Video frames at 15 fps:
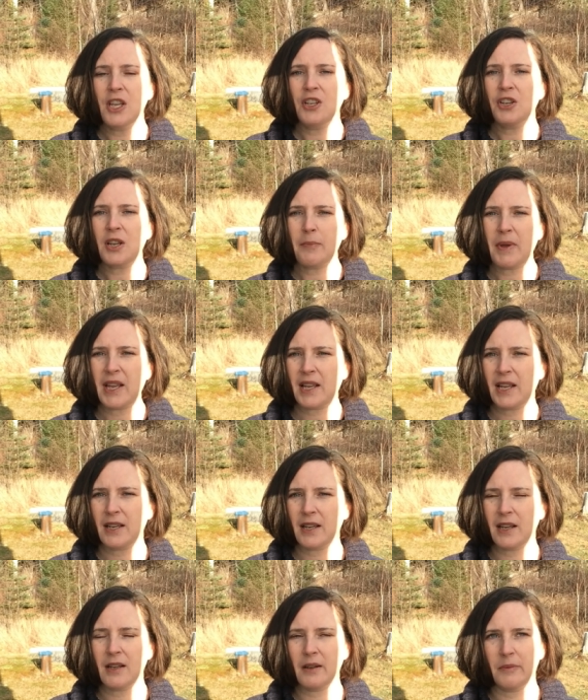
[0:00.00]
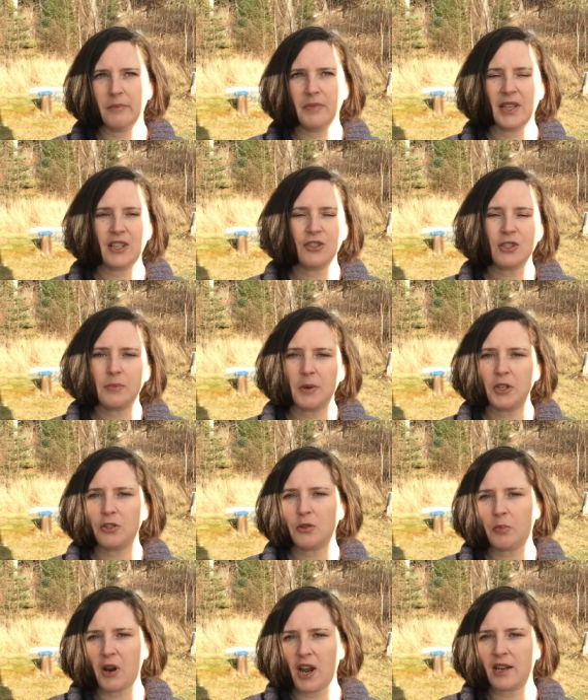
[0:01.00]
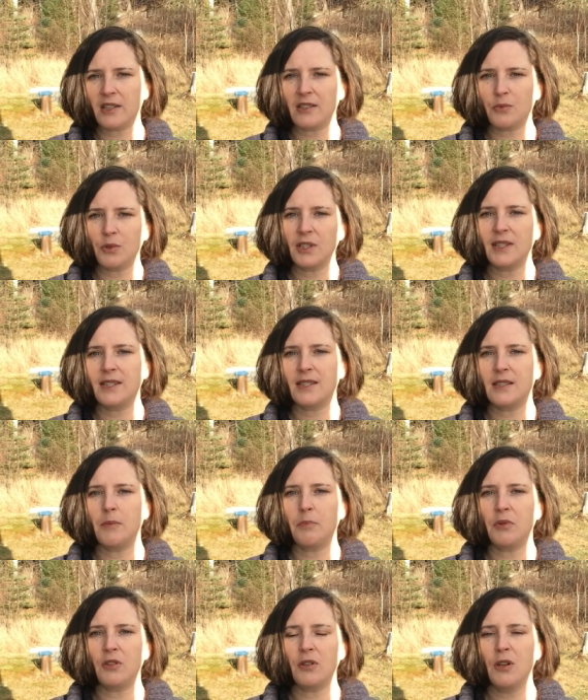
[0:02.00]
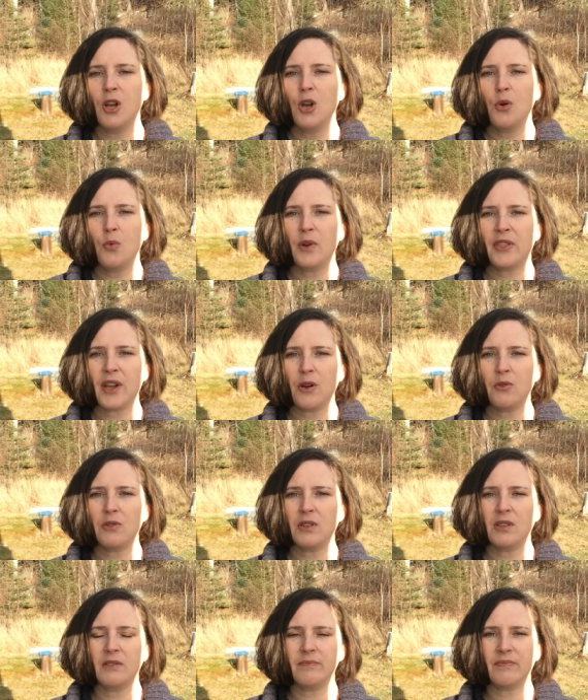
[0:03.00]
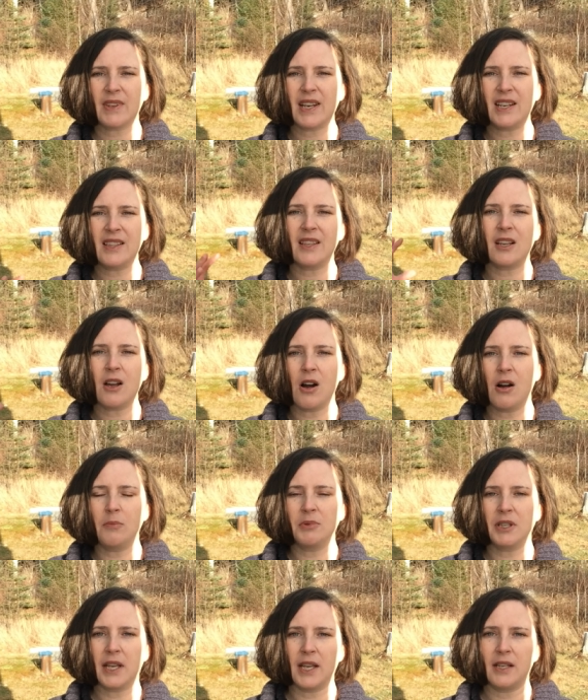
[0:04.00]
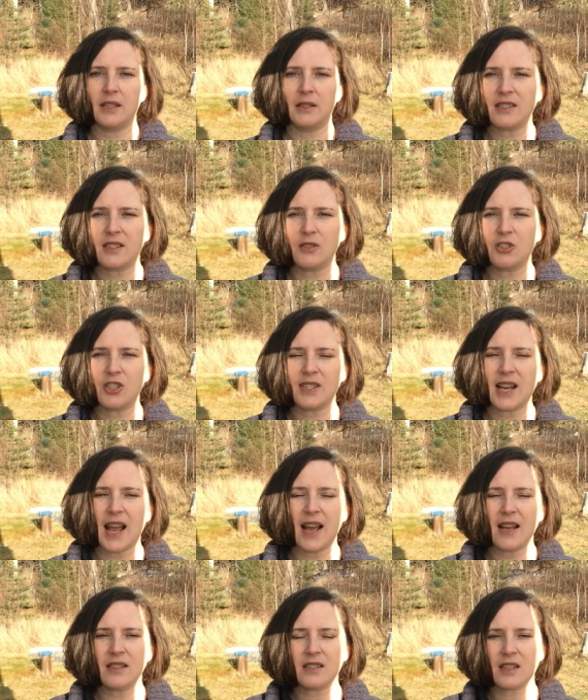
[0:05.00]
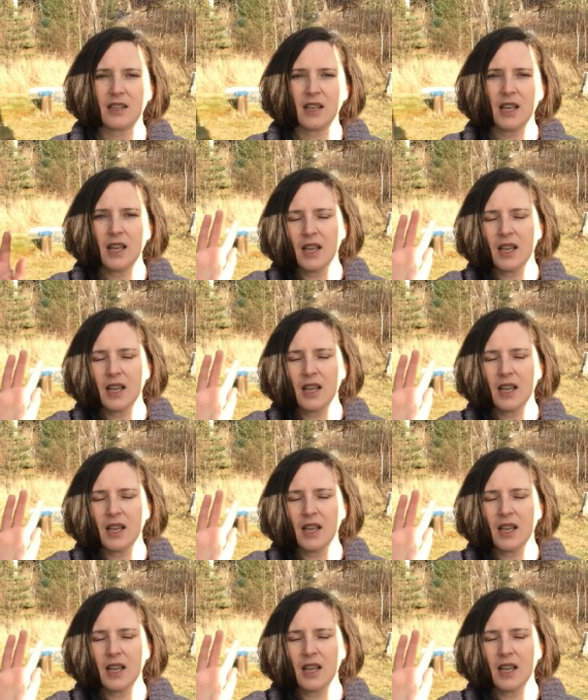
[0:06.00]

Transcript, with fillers: you can make um, like your spiritual practice really simple without anything complicated. So just ask